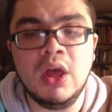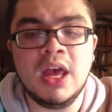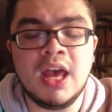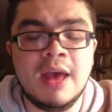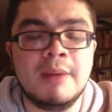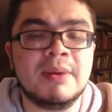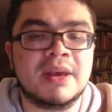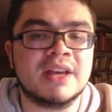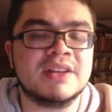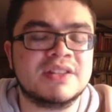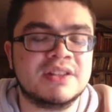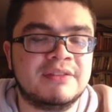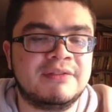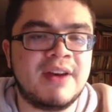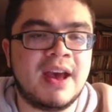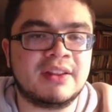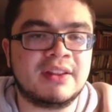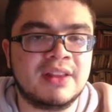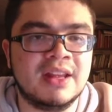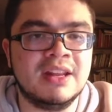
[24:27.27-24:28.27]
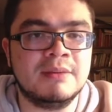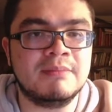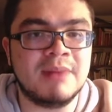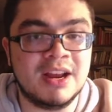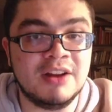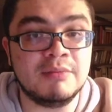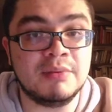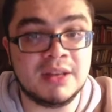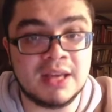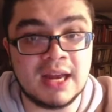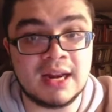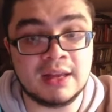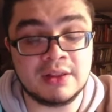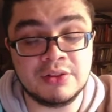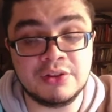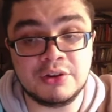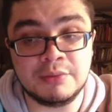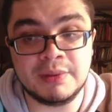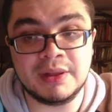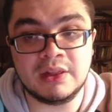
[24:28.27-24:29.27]
and because of the fact that he might have been getting a
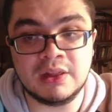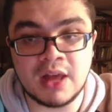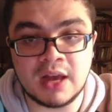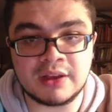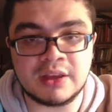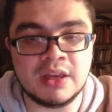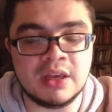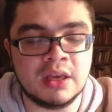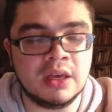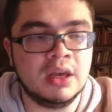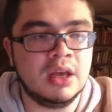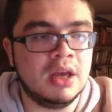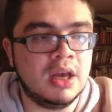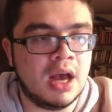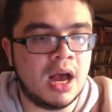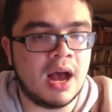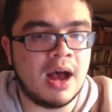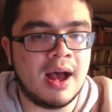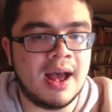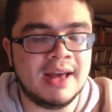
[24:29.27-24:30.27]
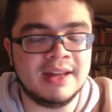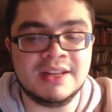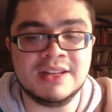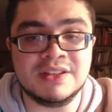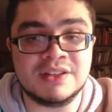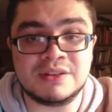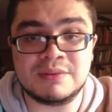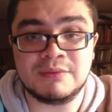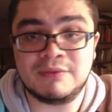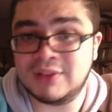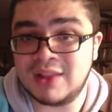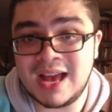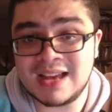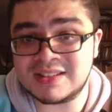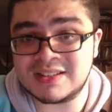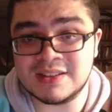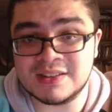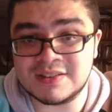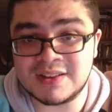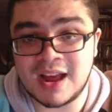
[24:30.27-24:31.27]
little bit lucky uh, and his
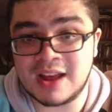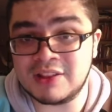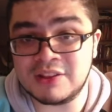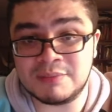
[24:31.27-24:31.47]
velocity is down.